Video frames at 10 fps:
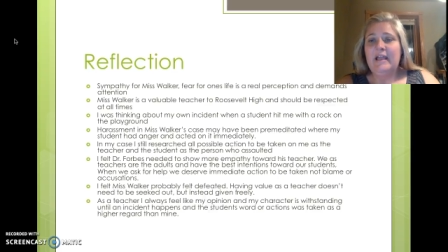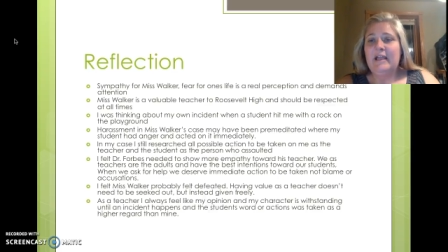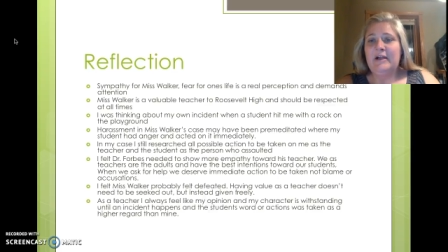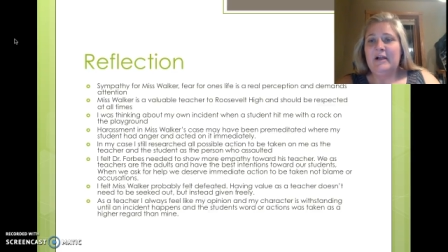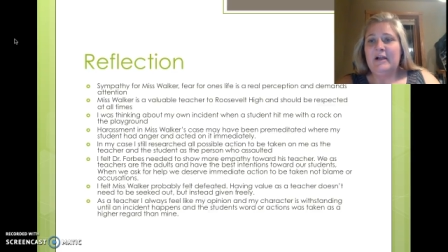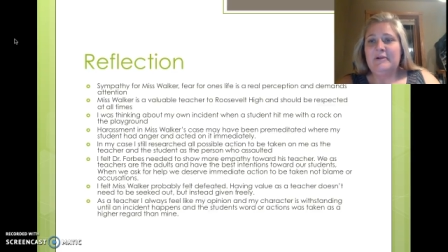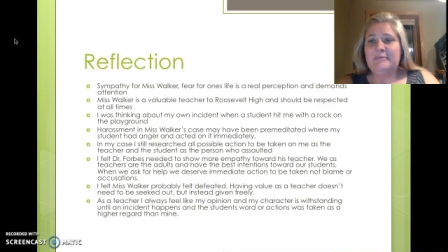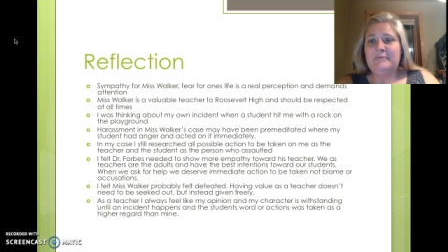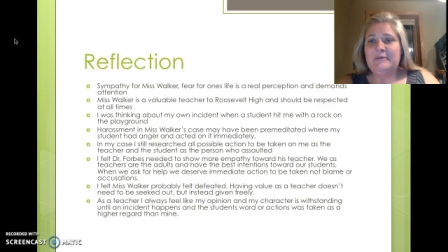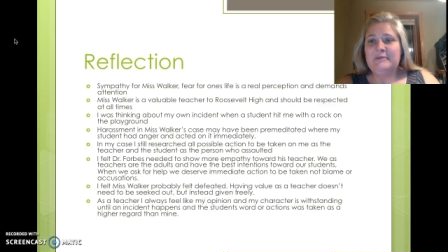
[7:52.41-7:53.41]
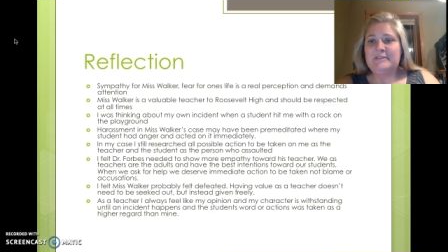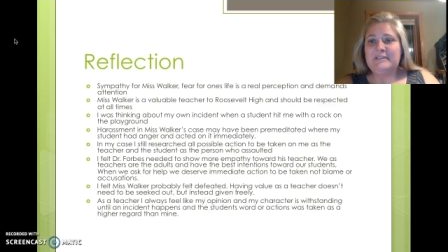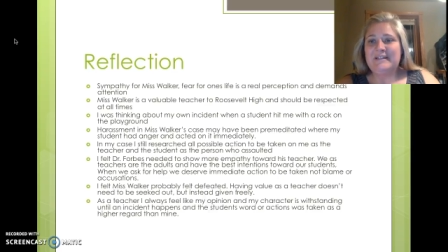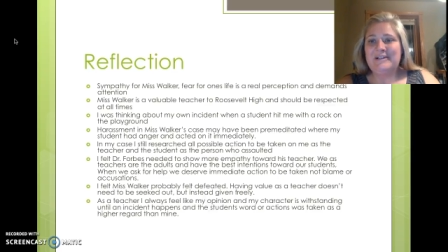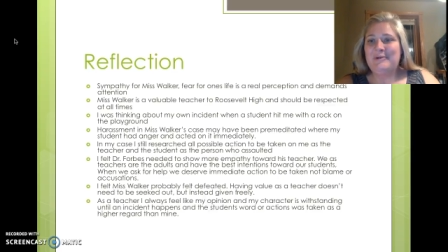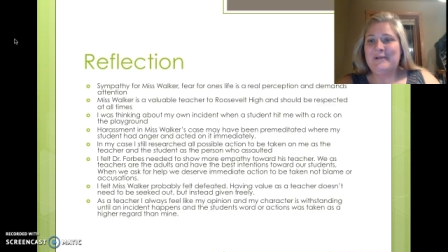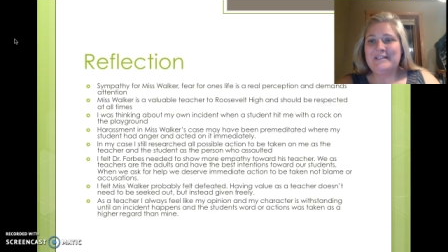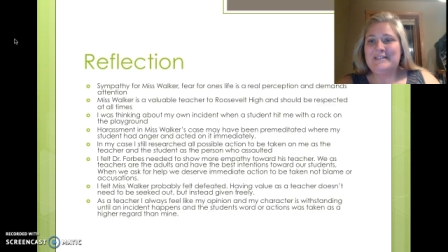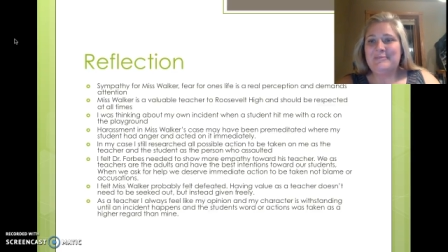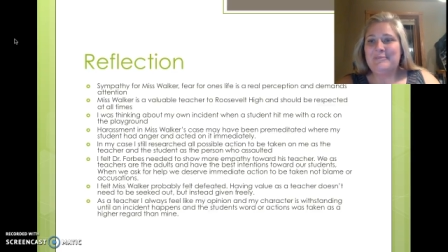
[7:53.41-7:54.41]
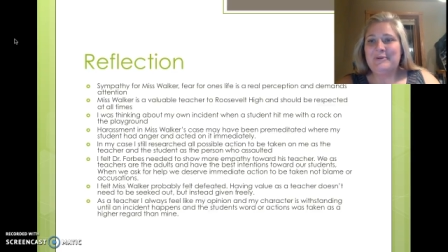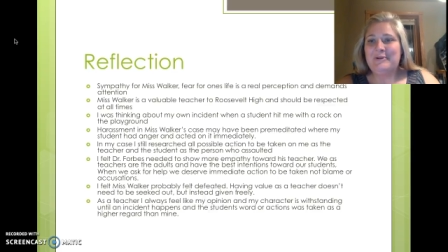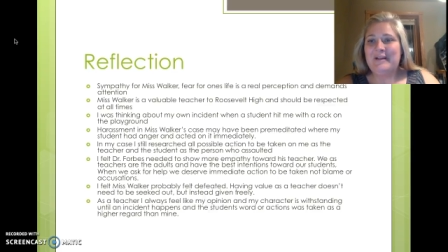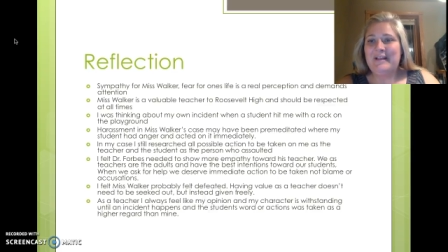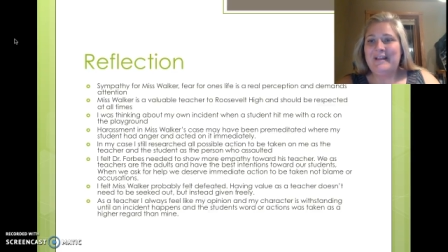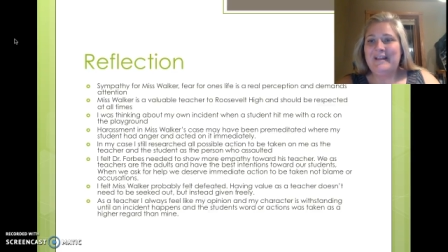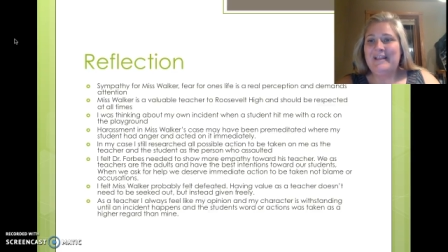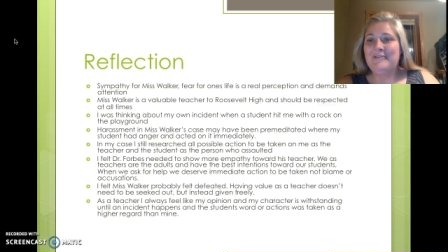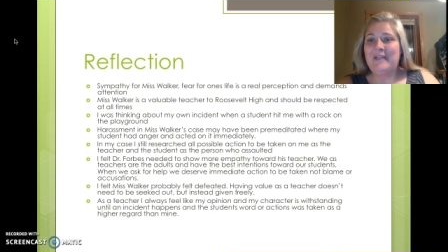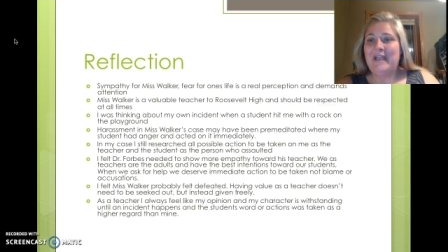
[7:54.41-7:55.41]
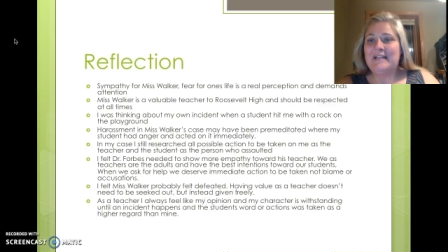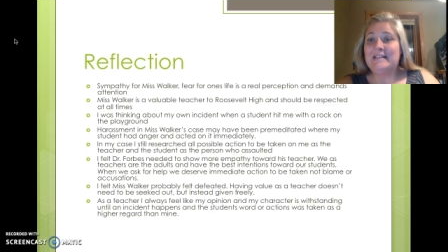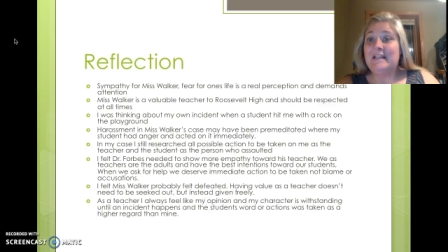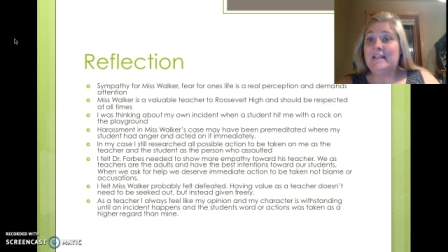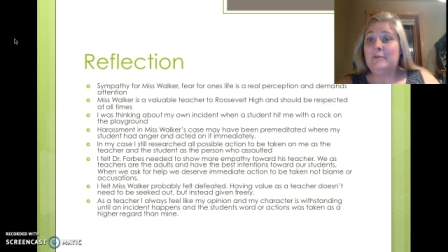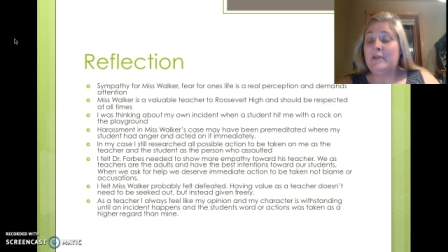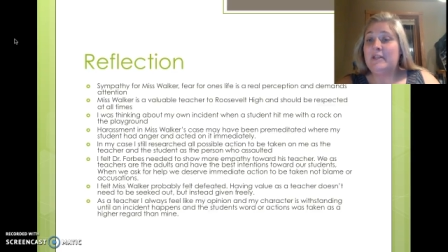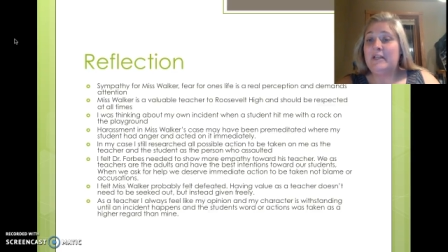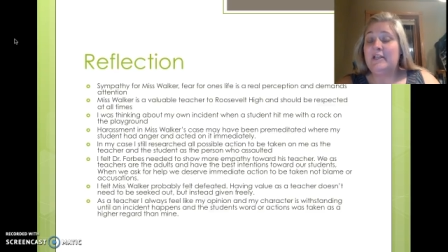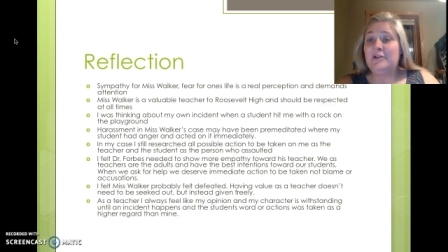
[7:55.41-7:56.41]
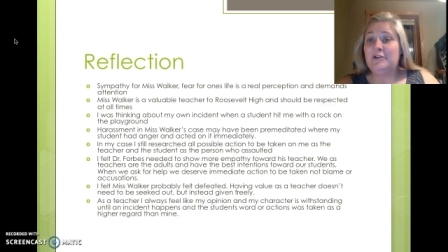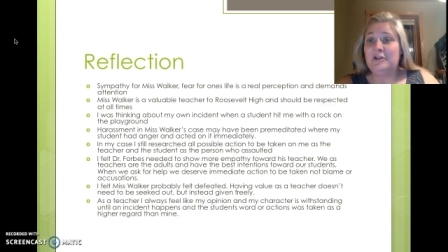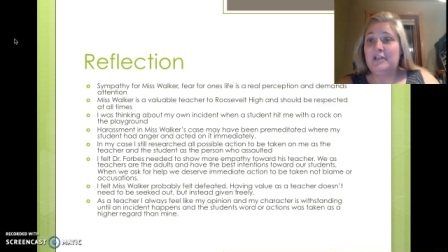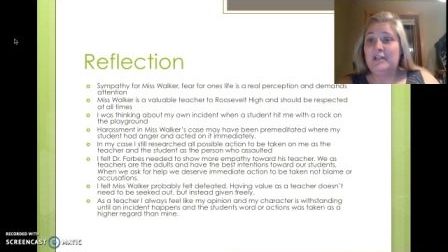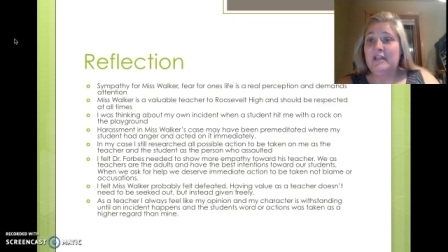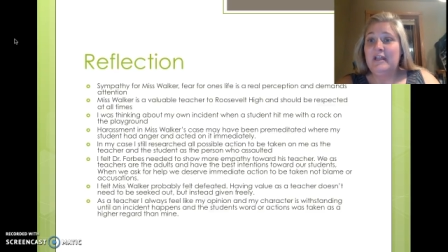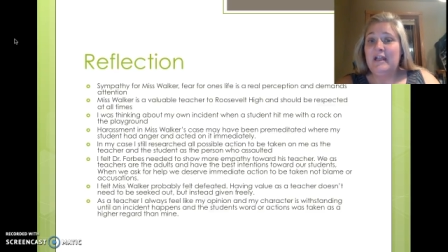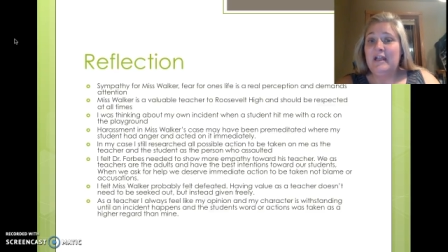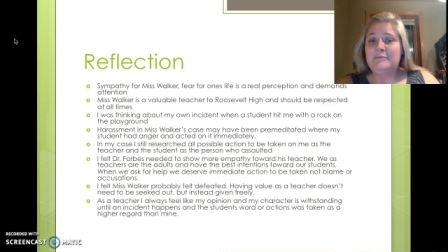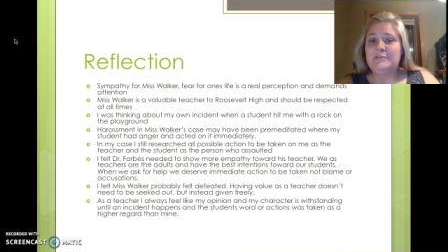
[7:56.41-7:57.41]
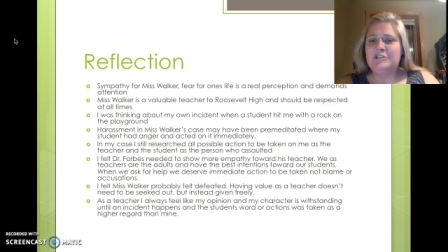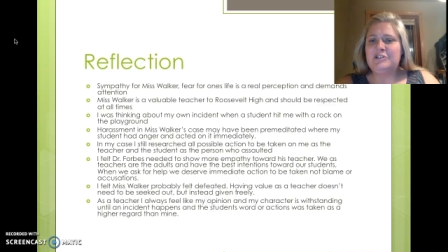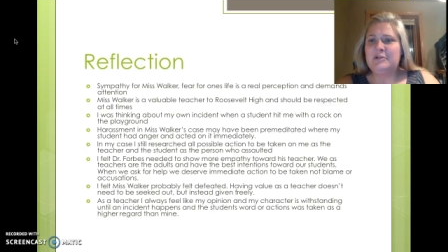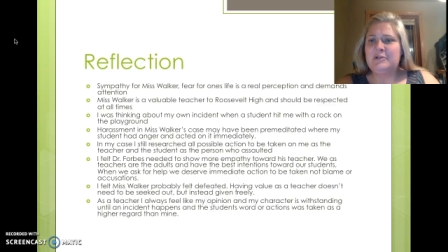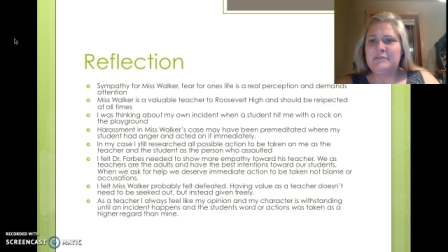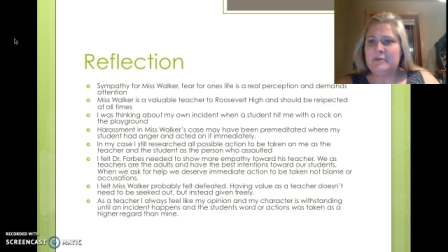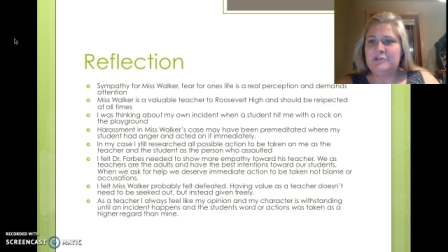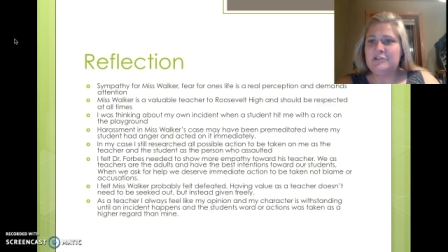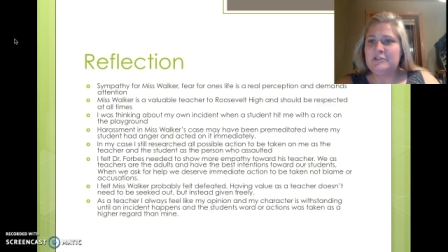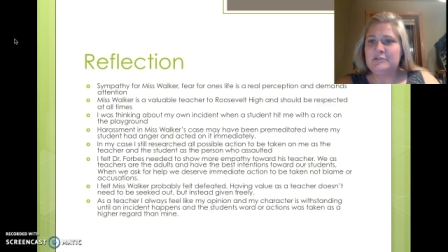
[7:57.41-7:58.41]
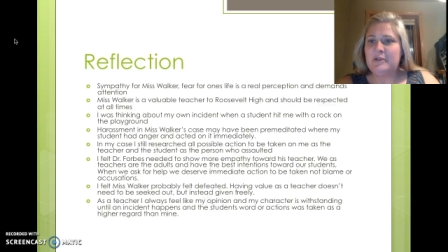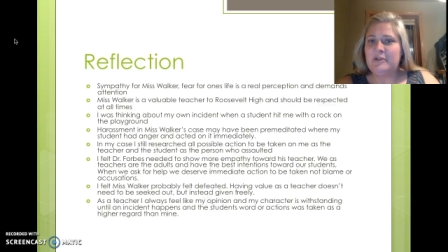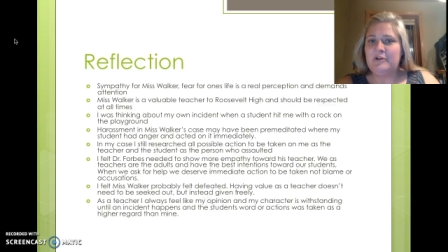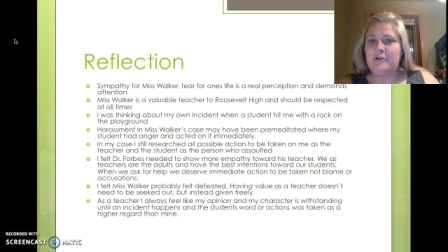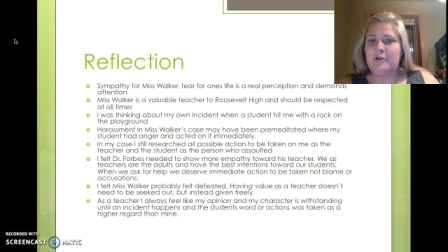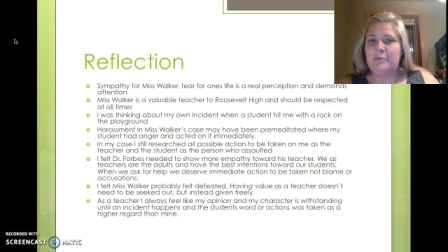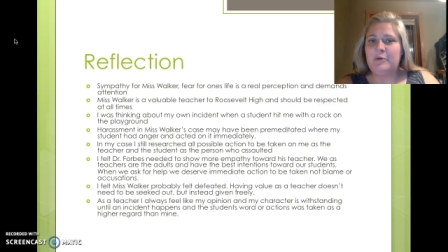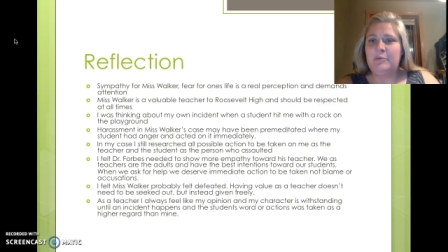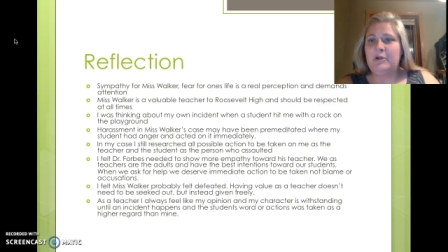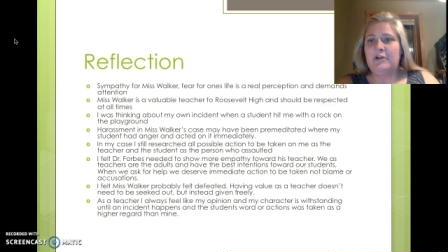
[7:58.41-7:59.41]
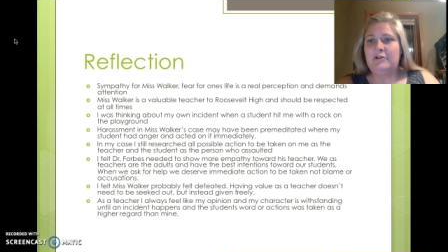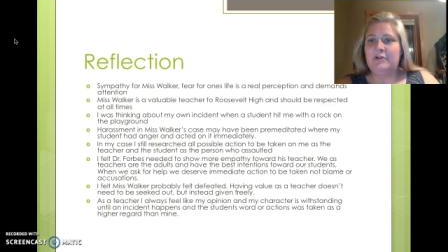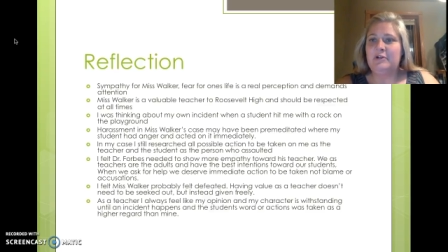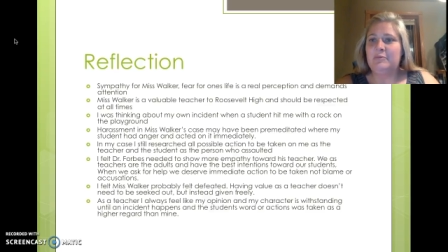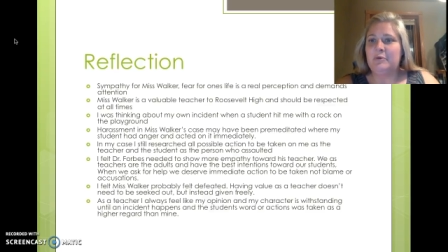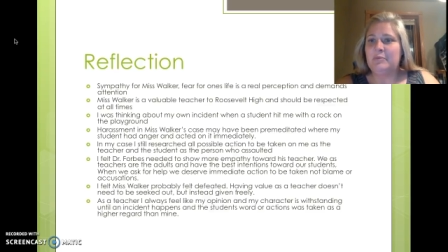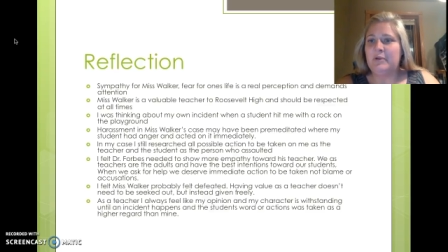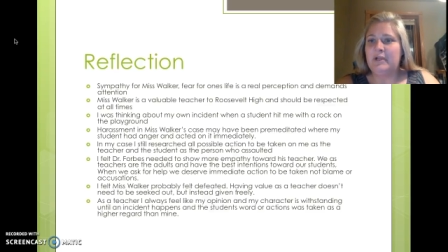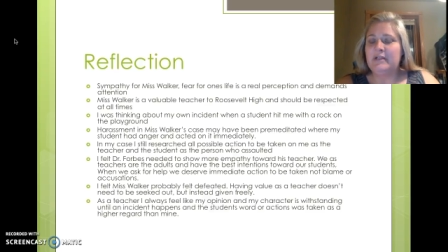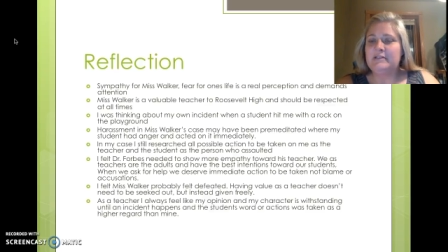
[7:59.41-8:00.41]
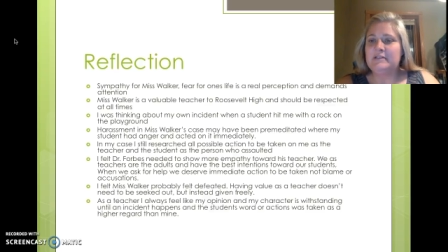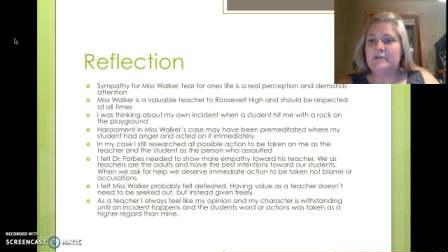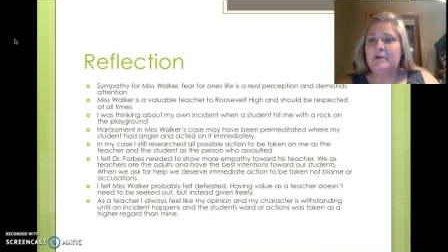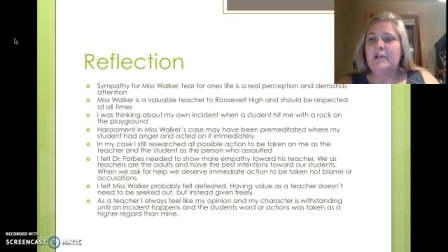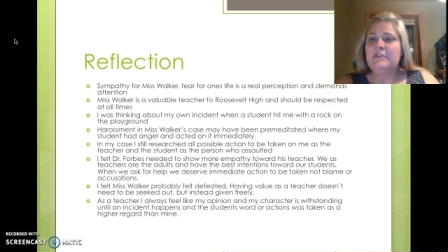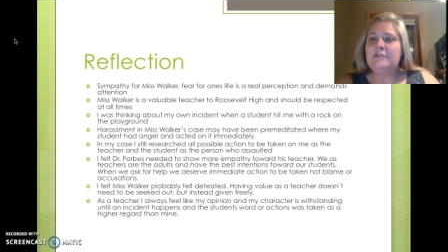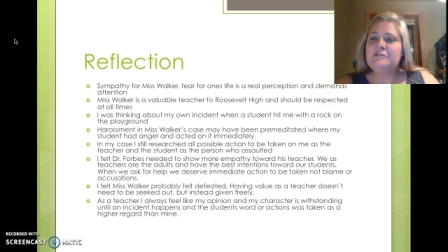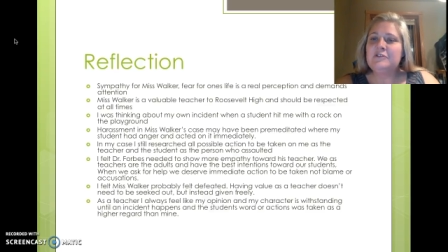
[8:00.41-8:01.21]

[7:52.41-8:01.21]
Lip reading: It was a quick temper, and he reacted any way that he could to show his emotions, whether appropriate or inappropriate. So those are